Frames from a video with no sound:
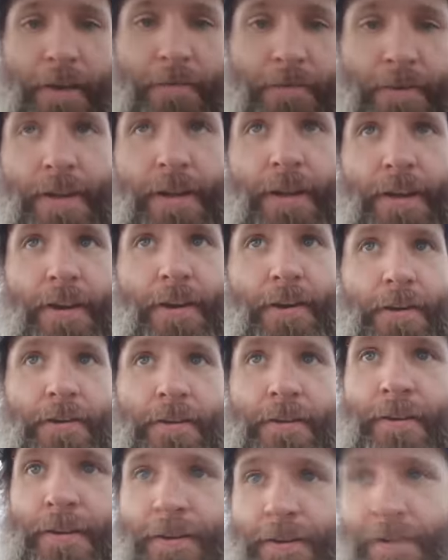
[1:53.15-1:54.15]
gear.
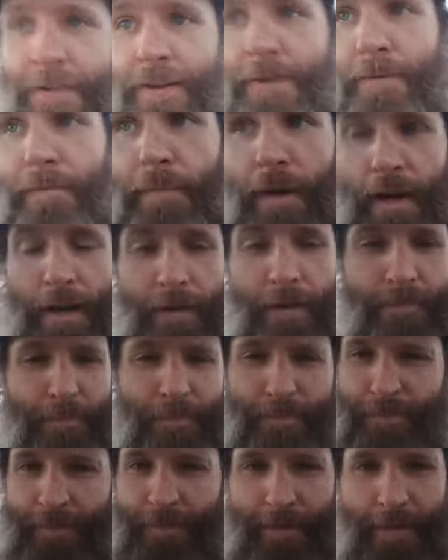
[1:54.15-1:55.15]
But
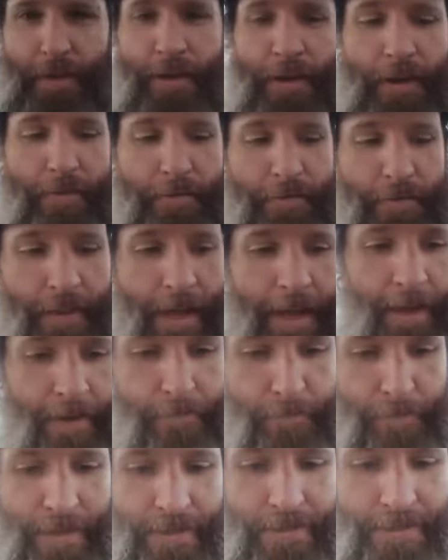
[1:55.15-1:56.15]
enough of that.
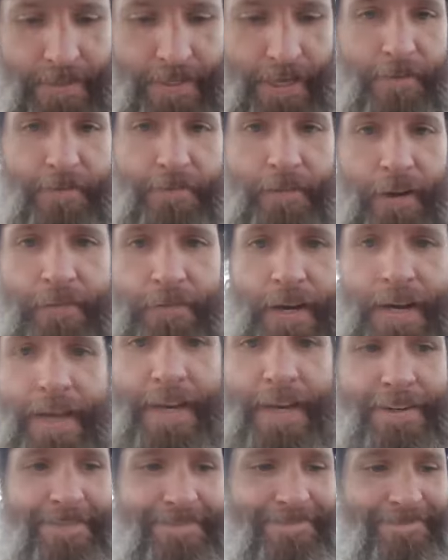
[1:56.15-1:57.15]
Be safe, all right?
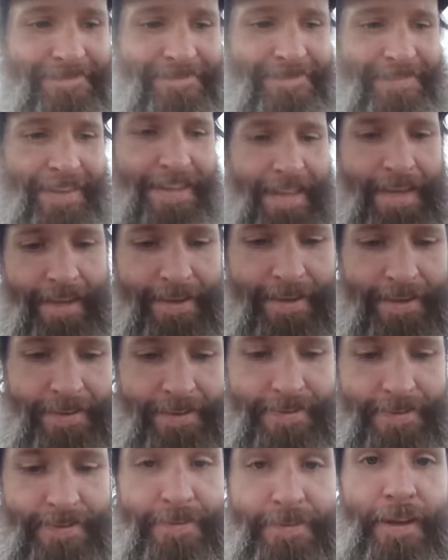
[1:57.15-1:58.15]
Because this
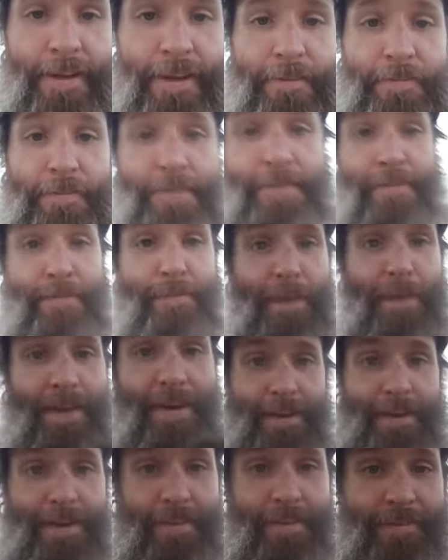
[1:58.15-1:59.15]
stuff is spinning.
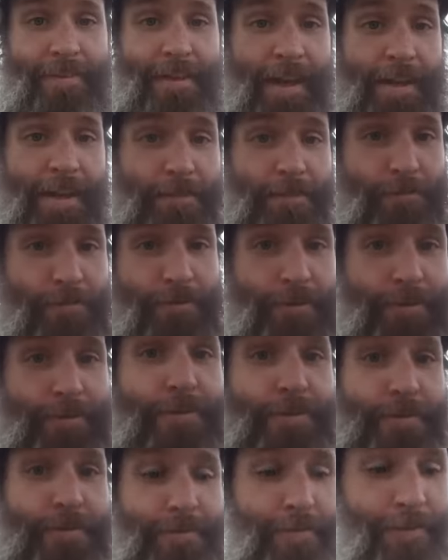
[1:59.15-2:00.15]
It's dangerous.
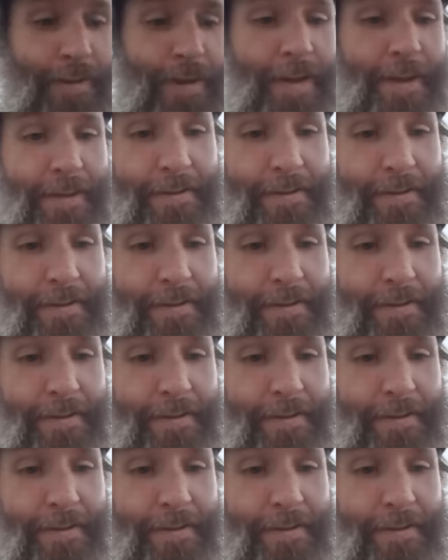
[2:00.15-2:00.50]
Okay?